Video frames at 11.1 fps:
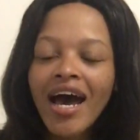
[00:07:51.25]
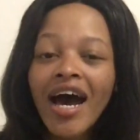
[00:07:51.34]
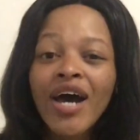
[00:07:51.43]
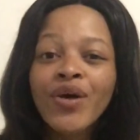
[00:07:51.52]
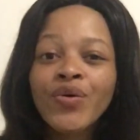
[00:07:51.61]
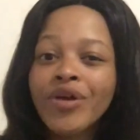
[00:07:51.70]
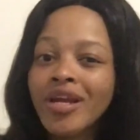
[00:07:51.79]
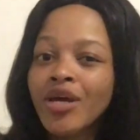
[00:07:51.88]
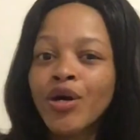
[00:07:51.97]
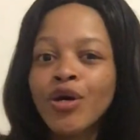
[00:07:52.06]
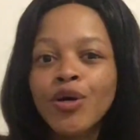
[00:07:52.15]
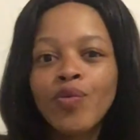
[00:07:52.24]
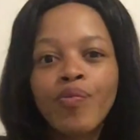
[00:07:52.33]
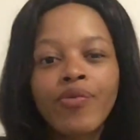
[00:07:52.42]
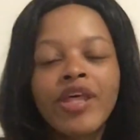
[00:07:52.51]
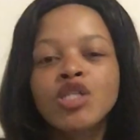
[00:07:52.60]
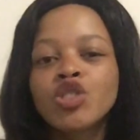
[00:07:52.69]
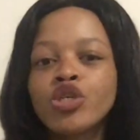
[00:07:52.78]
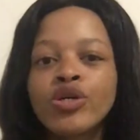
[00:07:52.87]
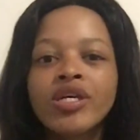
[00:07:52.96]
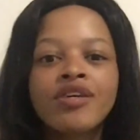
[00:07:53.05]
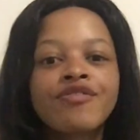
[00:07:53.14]
I really hope that
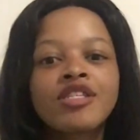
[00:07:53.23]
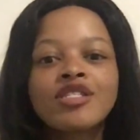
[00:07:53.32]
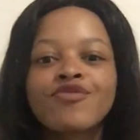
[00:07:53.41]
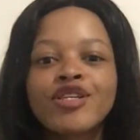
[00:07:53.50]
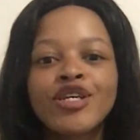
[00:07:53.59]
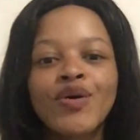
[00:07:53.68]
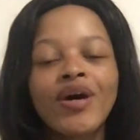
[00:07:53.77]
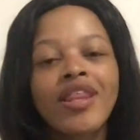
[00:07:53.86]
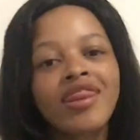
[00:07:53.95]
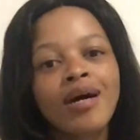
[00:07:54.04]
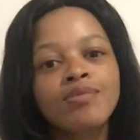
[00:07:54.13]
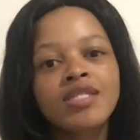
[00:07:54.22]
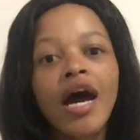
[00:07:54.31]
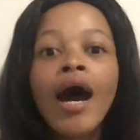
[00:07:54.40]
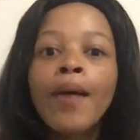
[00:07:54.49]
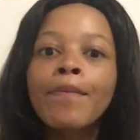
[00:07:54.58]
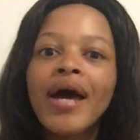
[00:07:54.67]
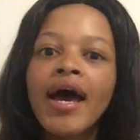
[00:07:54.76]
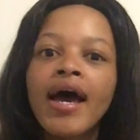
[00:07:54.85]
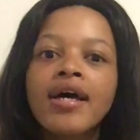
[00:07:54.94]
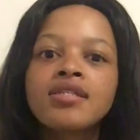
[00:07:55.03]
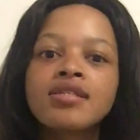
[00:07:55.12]
you give this video a thumbs up
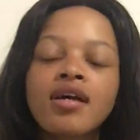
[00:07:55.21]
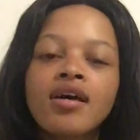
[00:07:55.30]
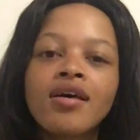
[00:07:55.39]
and